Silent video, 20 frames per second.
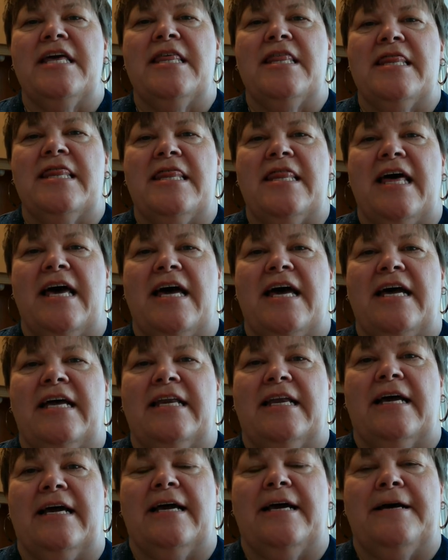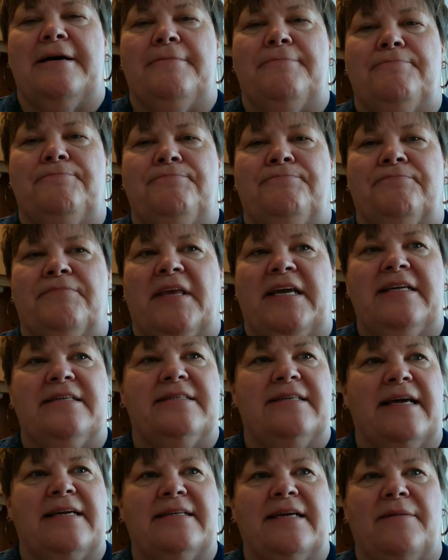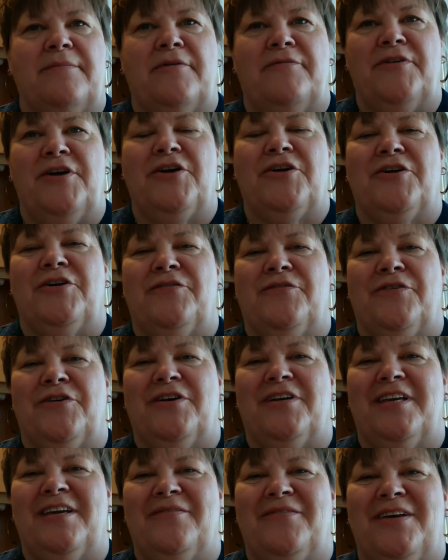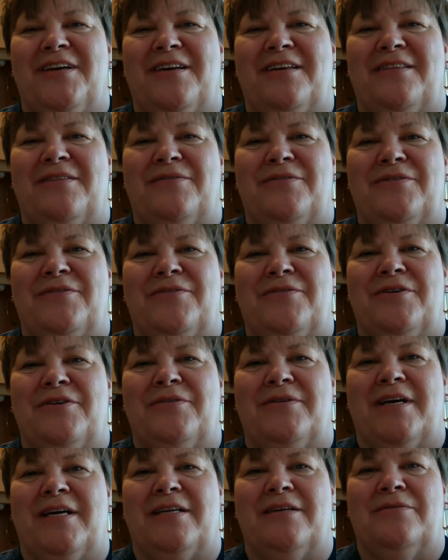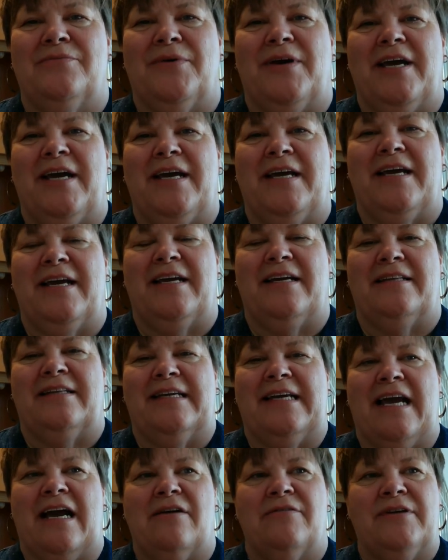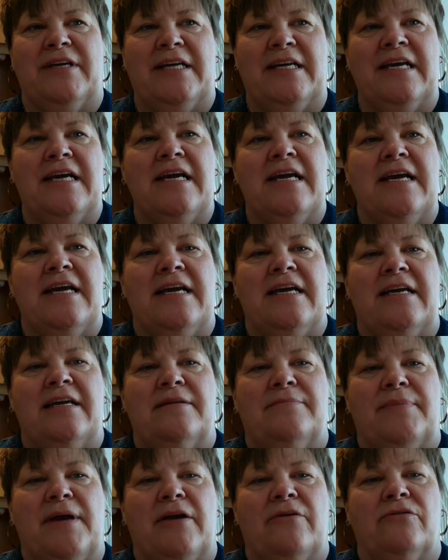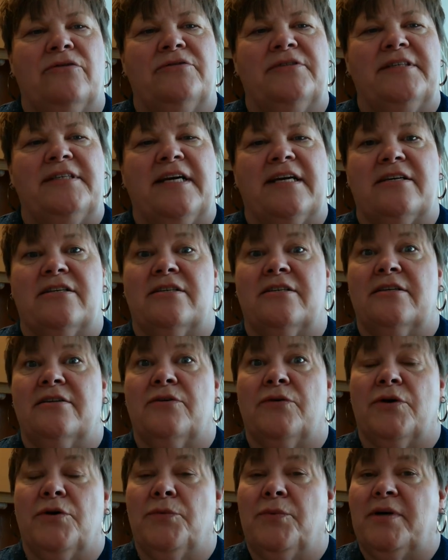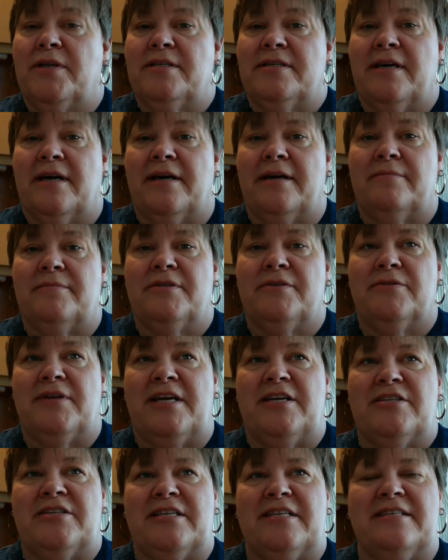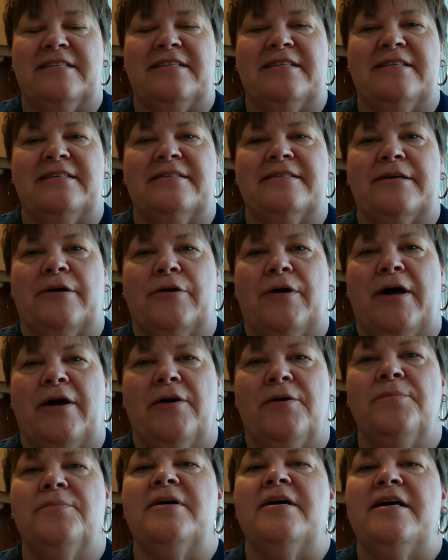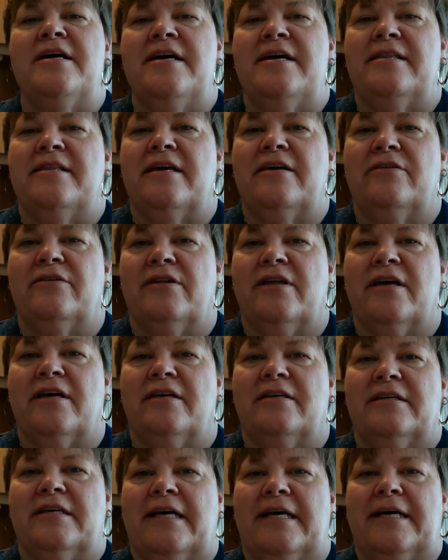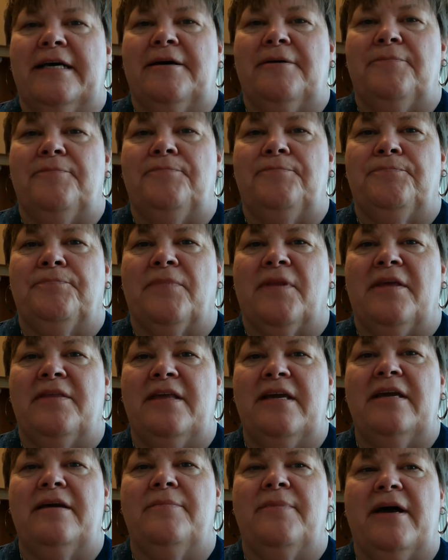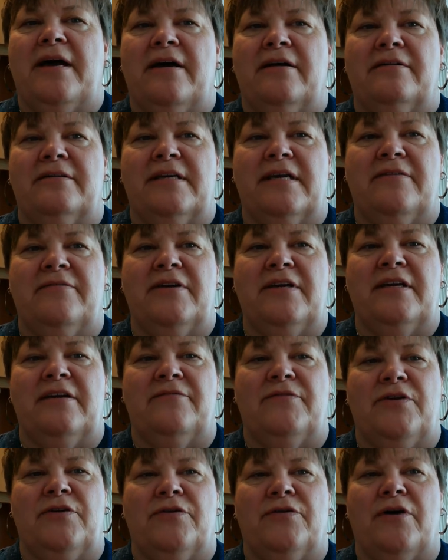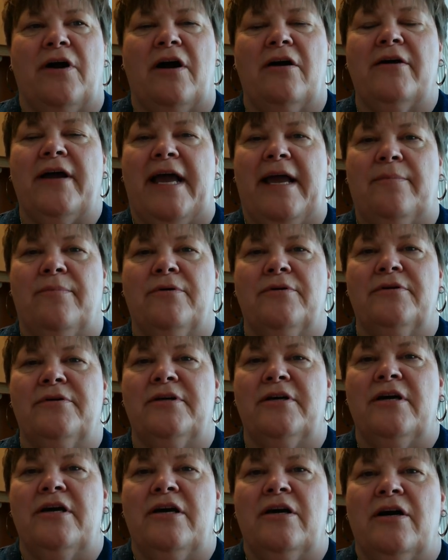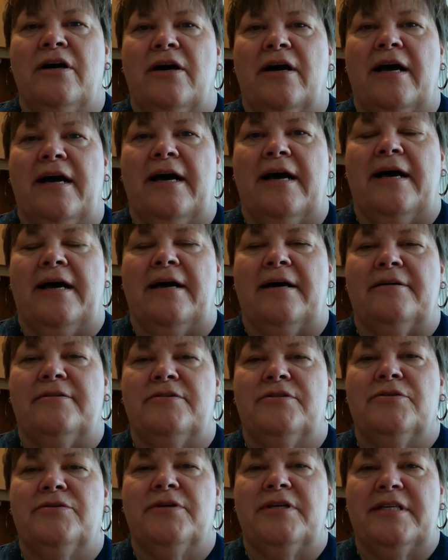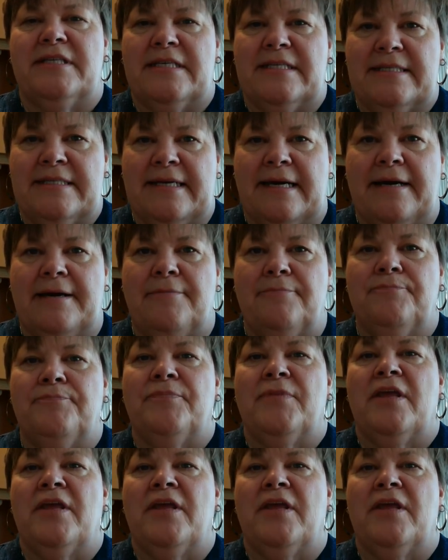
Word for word: that um, it's that time of year for giving through United Way and the county in payroll deduction or one time donations. And so I hope that you'll all um, think about giving if you are able uh, during this time.